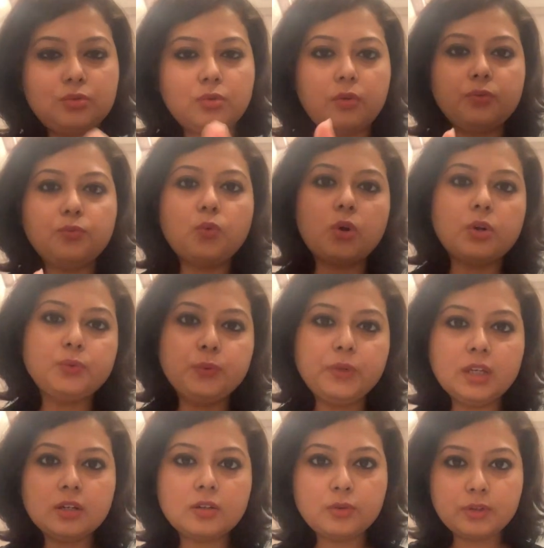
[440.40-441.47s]
of what
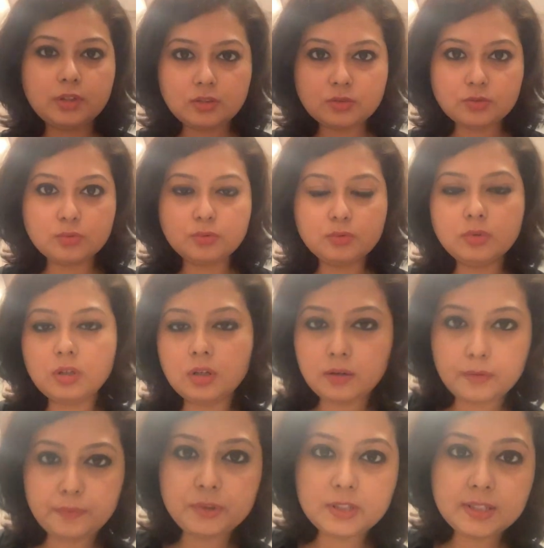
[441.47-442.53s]
we are going
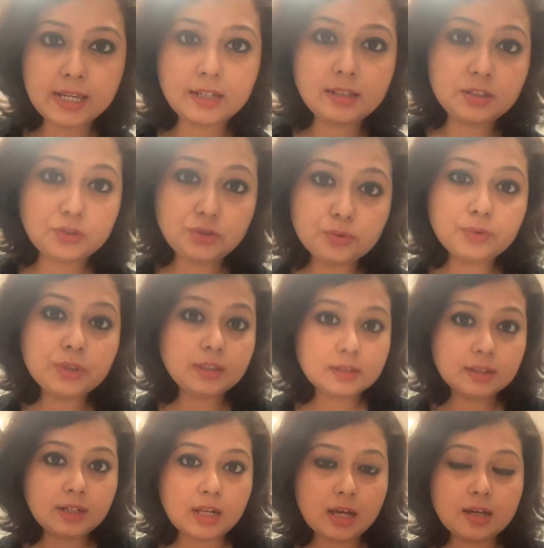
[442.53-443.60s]
to present during
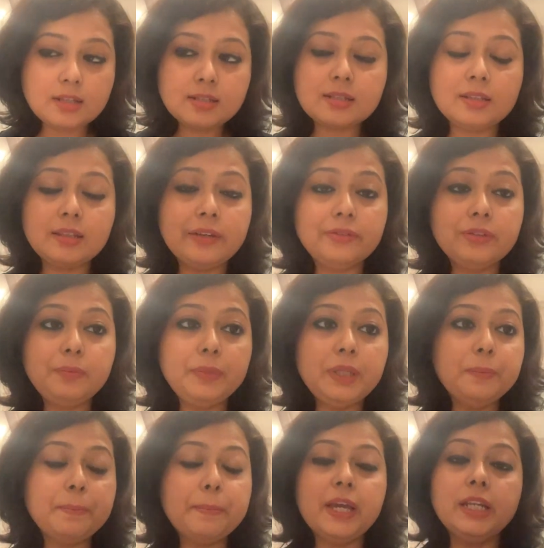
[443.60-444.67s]
the class. So there will
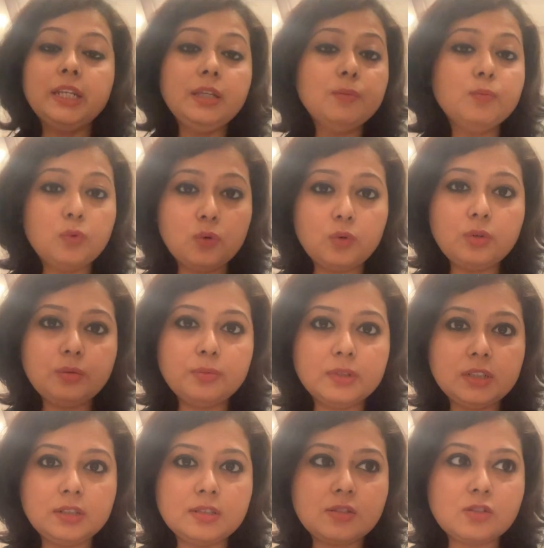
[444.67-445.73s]
be many more,
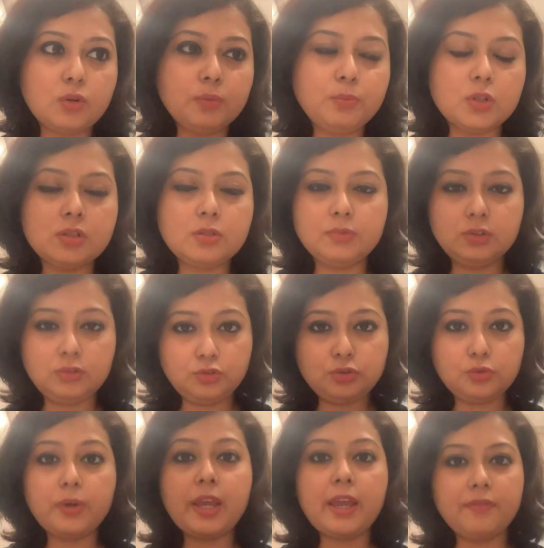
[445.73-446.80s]
but it's not possible to
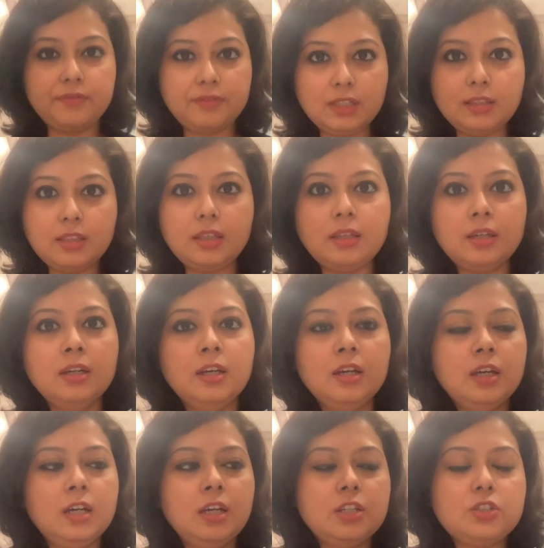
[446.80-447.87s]
show everything.
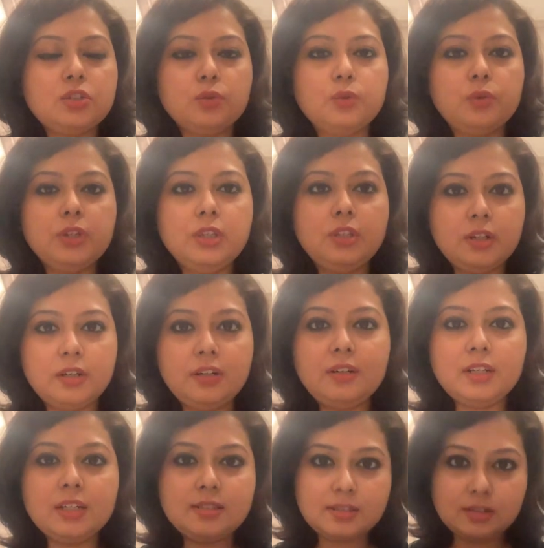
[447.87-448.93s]
So
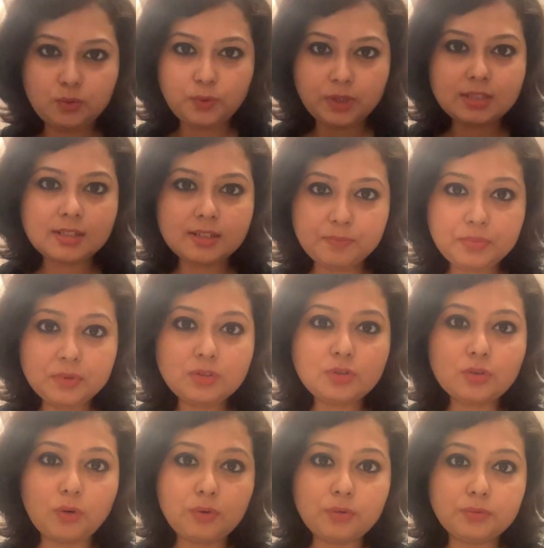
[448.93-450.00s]
here is a quick snippet
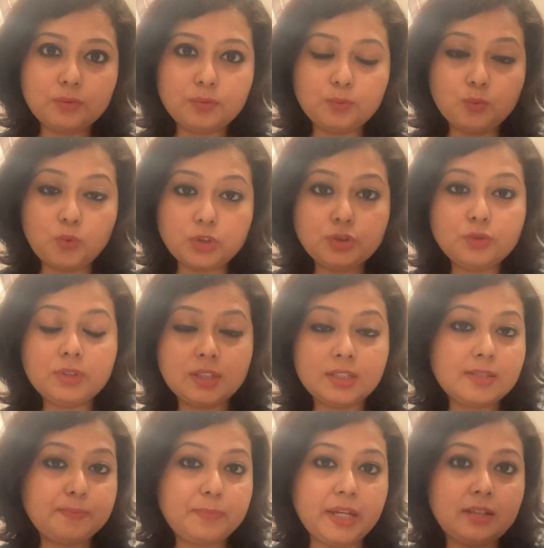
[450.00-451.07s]
of what you can
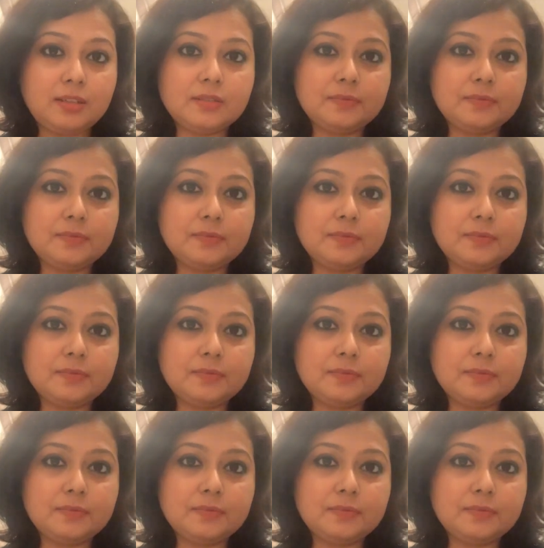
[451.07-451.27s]
expect.